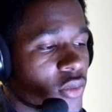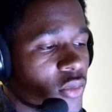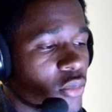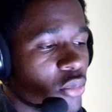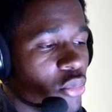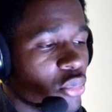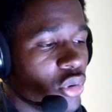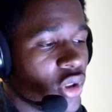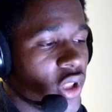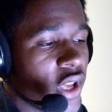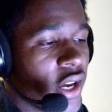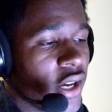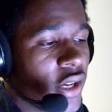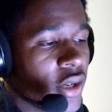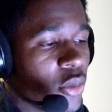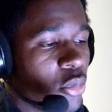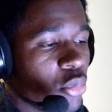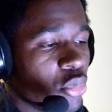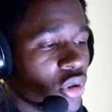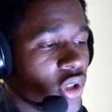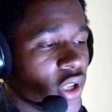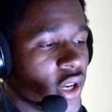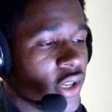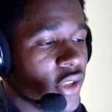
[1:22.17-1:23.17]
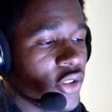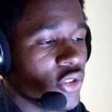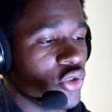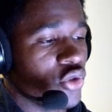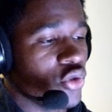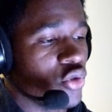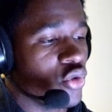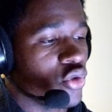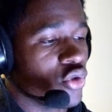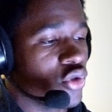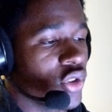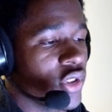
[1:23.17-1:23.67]
Black
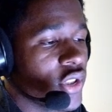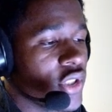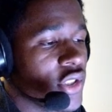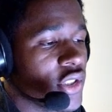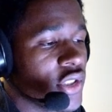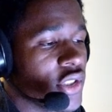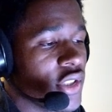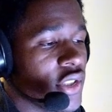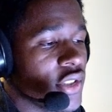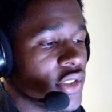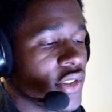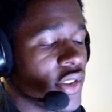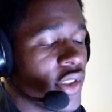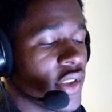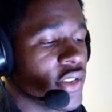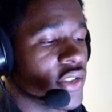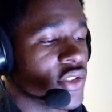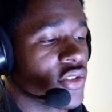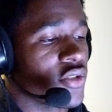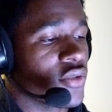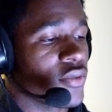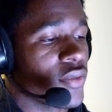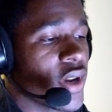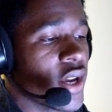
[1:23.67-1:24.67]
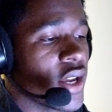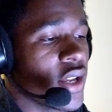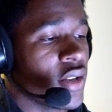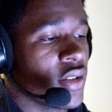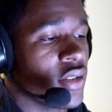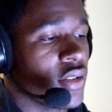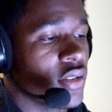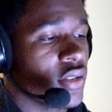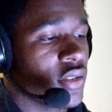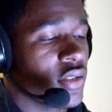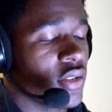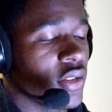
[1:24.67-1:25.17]
usually sees this threat,
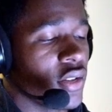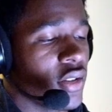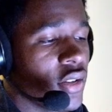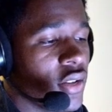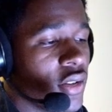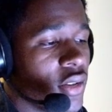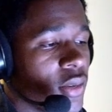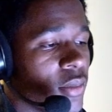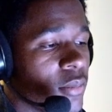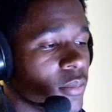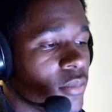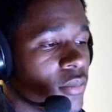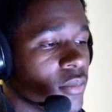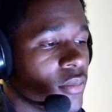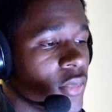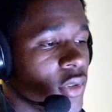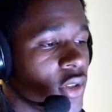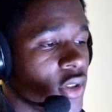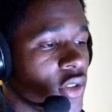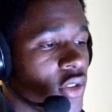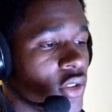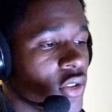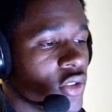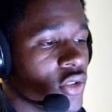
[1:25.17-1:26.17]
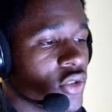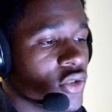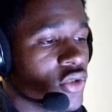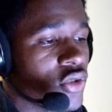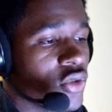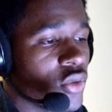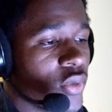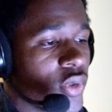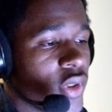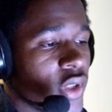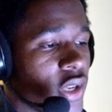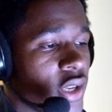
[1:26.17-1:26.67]
so
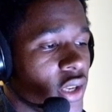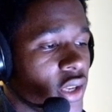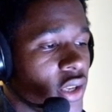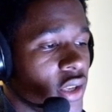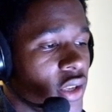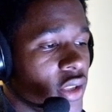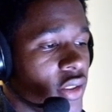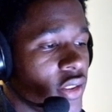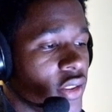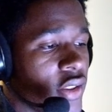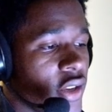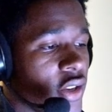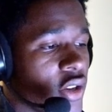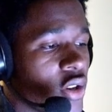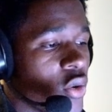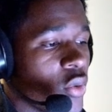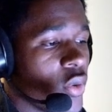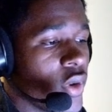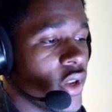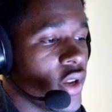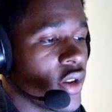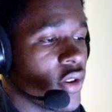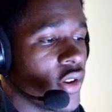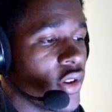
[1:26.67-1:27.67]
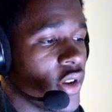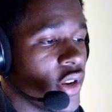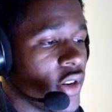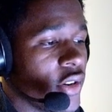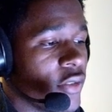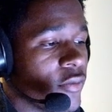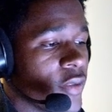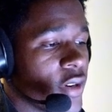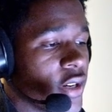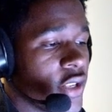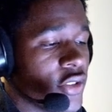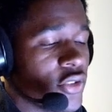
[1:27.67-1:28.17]
they go here getting
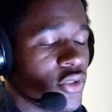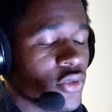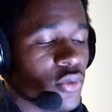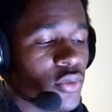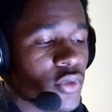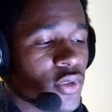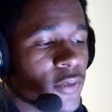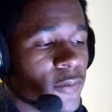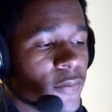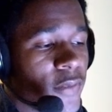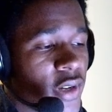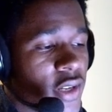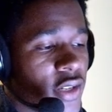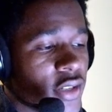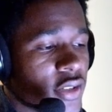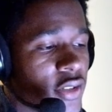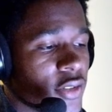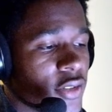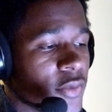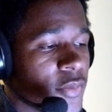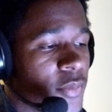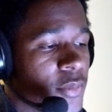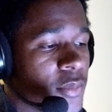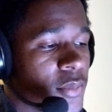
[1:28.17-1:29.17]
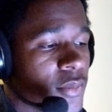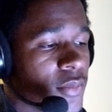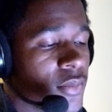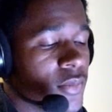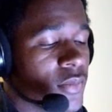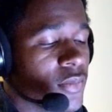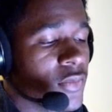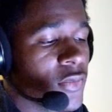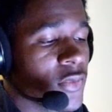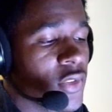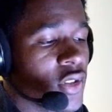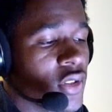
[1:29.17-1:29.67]
ready to defend it.
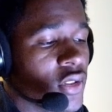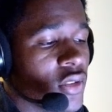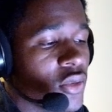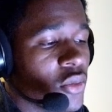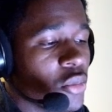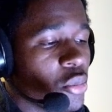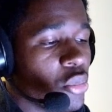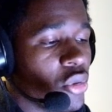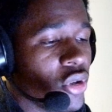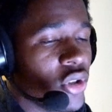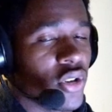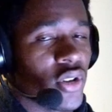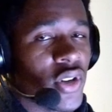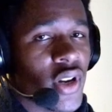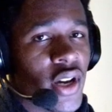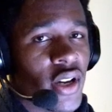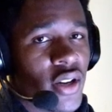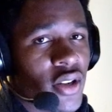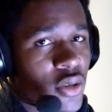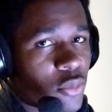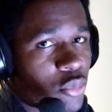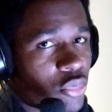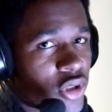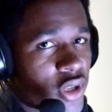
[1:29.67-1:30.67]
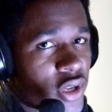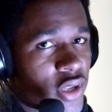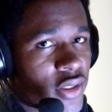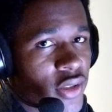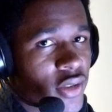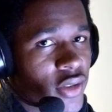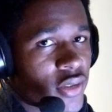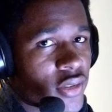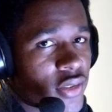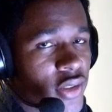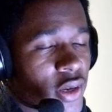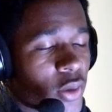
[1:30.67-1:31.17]
But you're not going to play
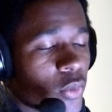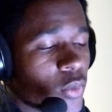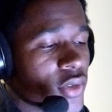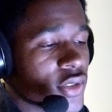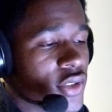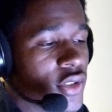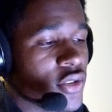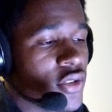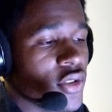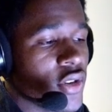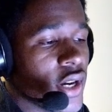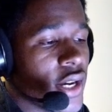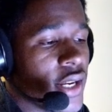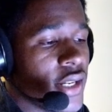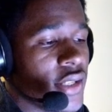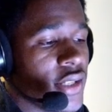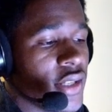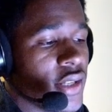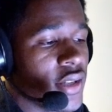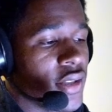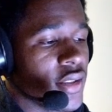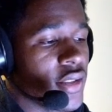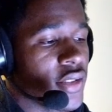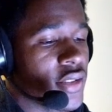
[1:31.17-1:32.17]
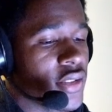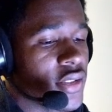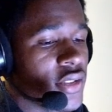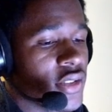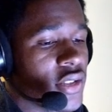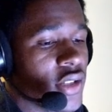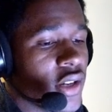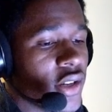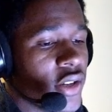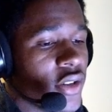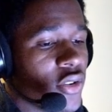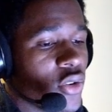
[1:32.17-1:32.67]
there. That wasn't your idea this
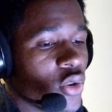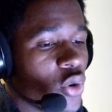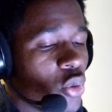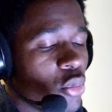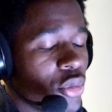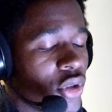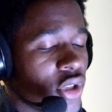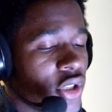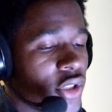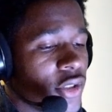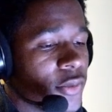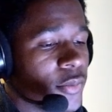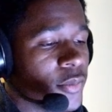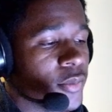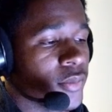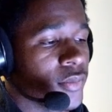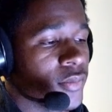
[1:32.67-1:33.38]
entire opening.